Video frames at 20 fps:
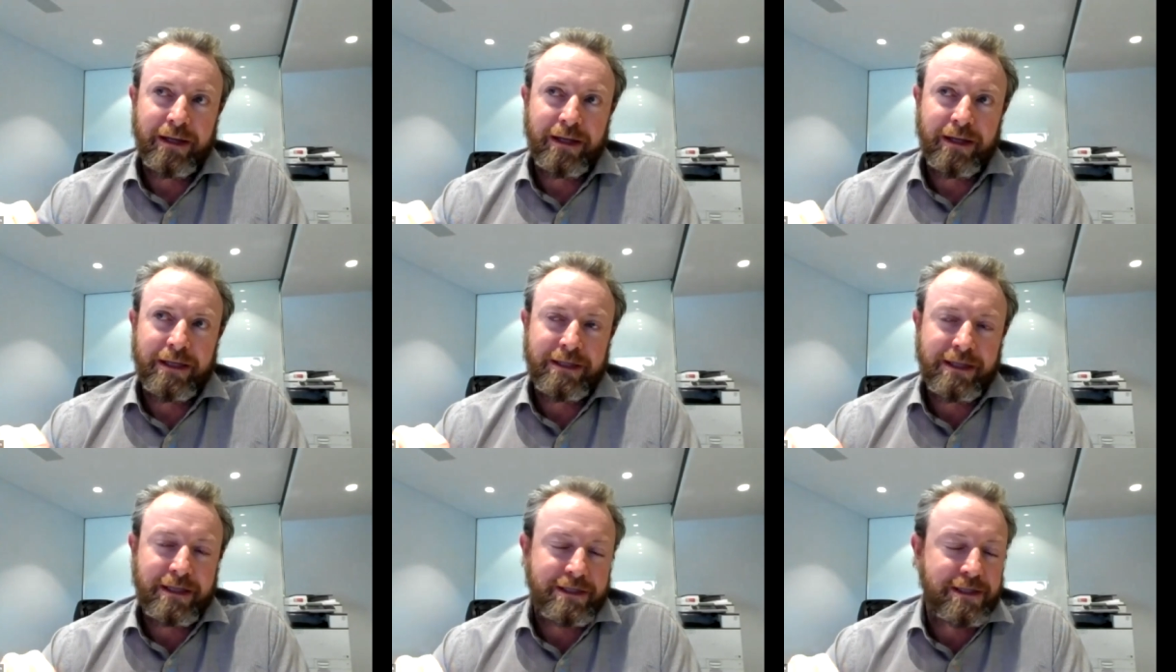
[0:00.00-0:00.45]

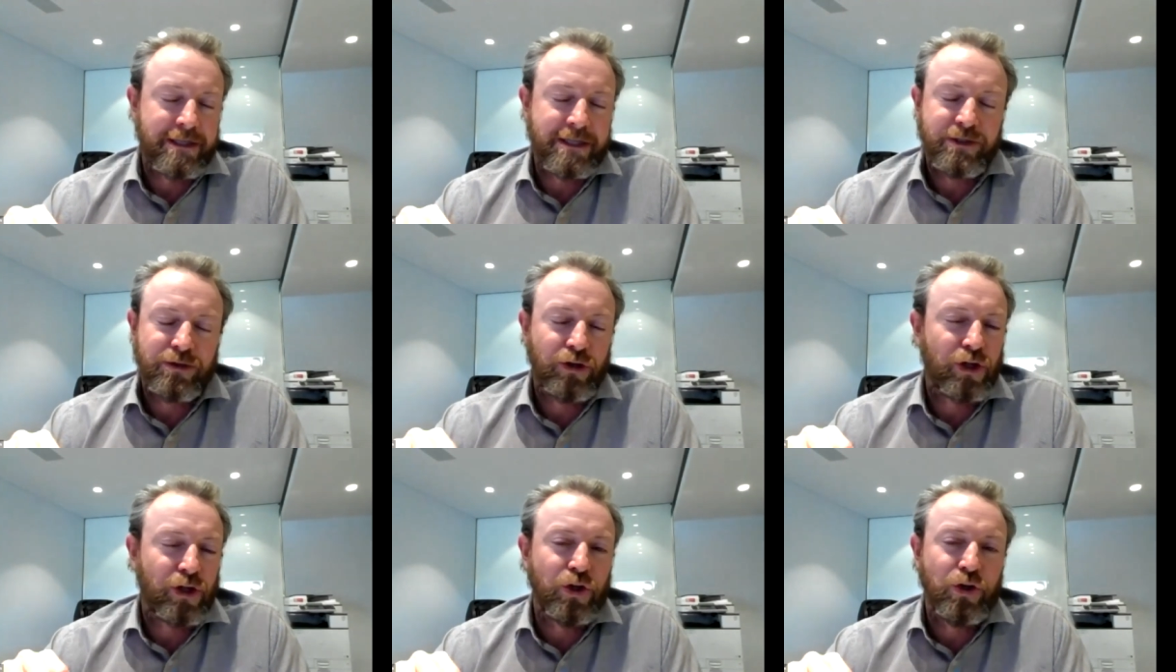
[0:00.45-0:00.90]
there's
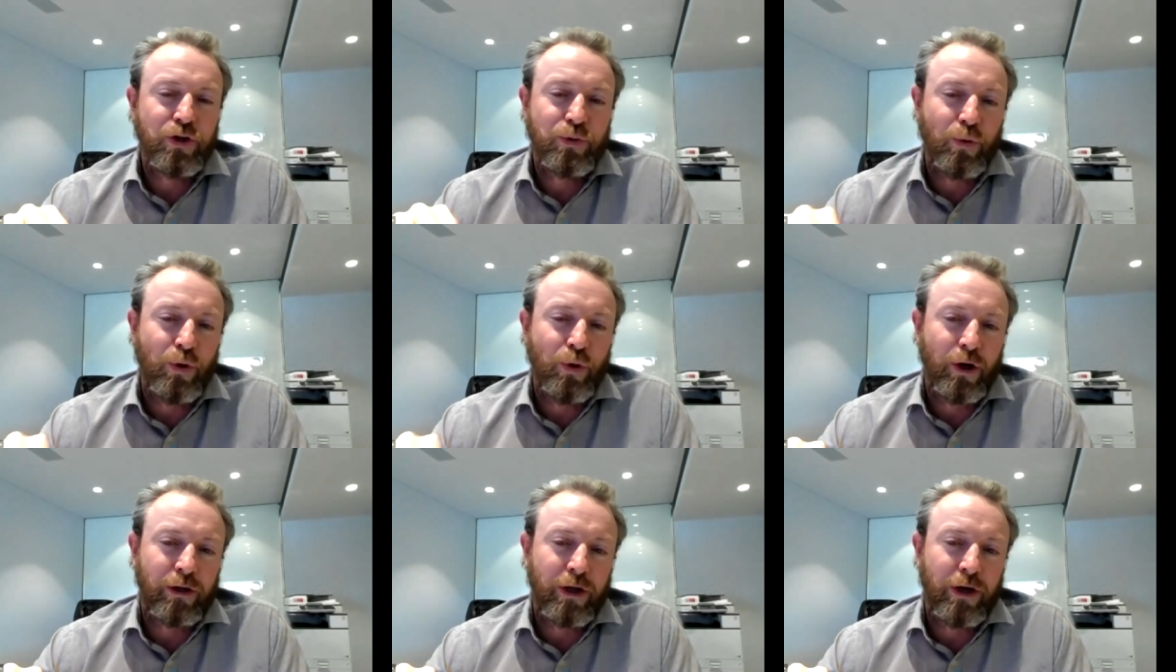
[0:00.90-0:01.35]
not a huge
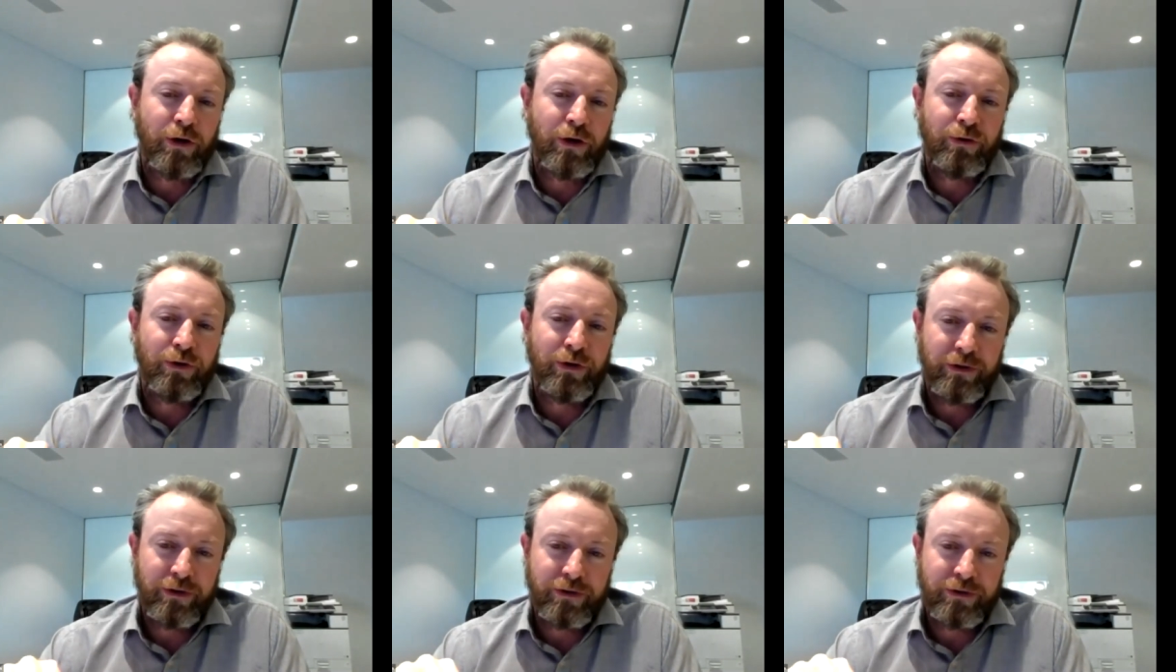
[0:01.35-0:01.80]

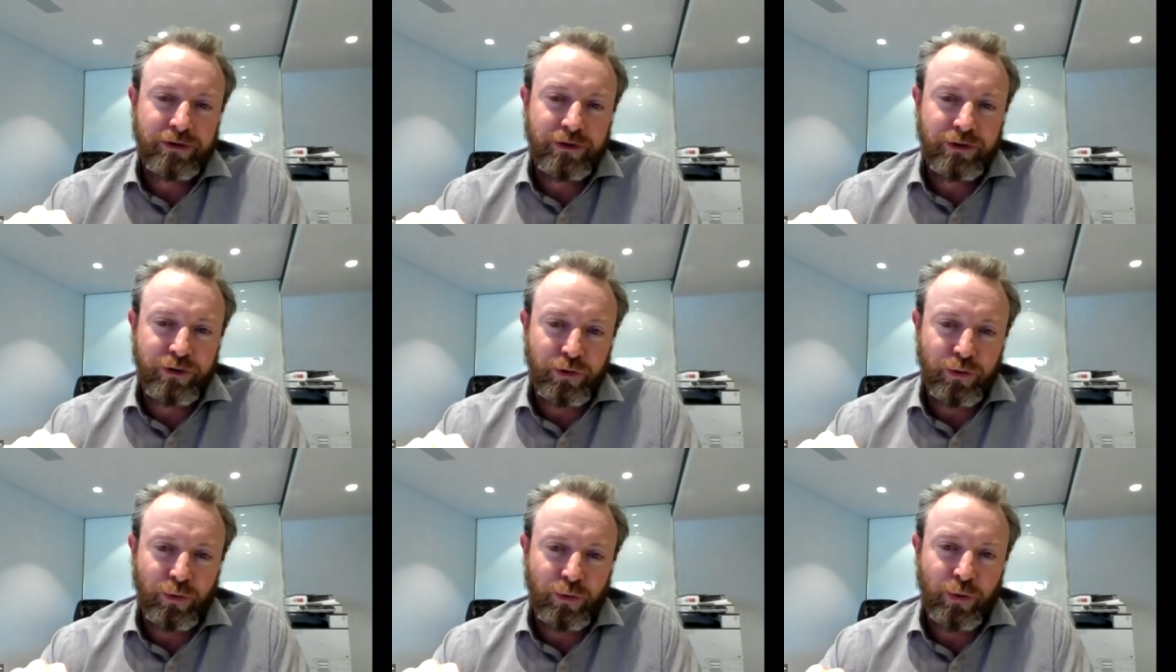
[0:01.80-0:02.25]
workload to
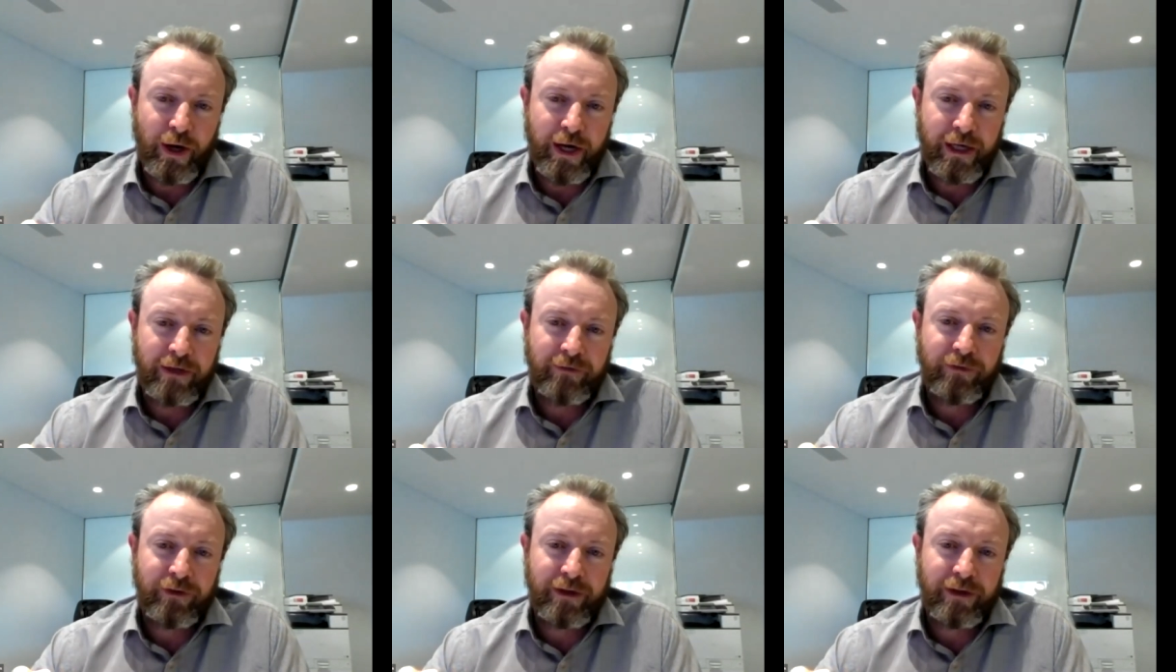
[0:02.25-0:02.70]
do
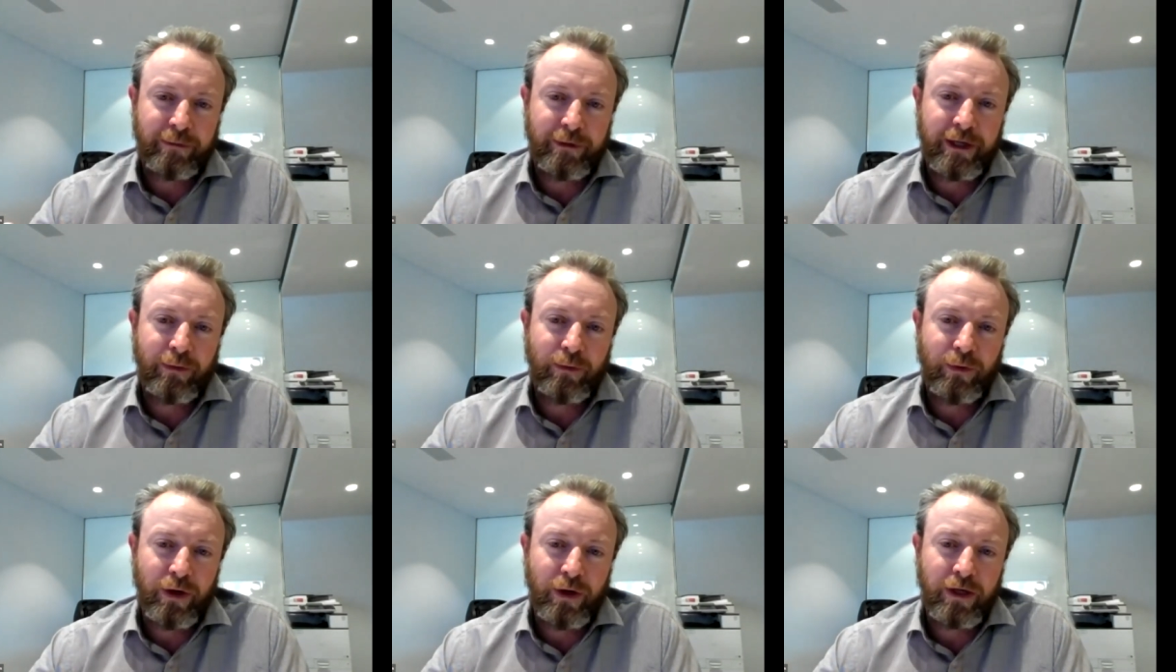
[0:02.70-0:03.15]
any of the
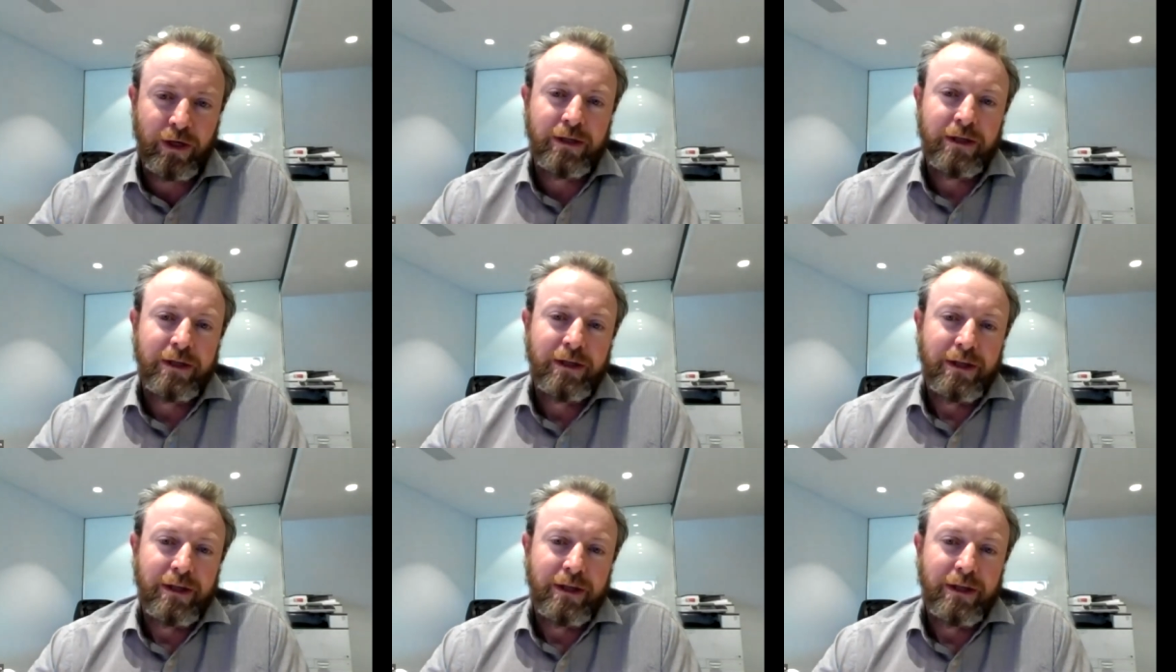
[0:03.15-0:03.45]
committee work.